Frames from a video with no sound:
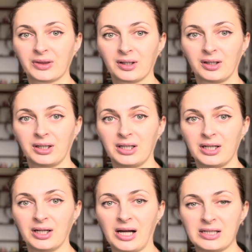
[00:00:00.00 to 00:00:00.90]

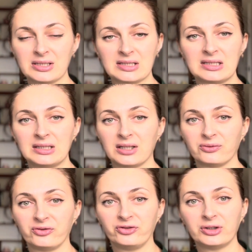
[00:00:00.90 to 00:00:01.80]
here I just did a
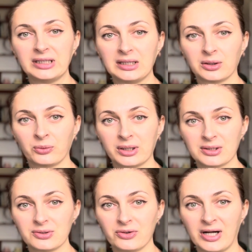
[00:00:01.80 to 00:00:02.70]
really quick
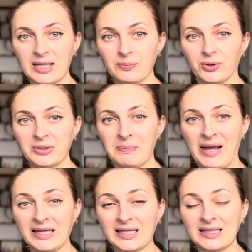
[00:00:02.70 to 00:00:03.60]
drape on the
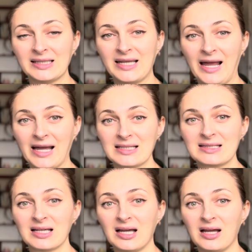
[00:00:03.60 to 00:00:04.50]
mannequin that has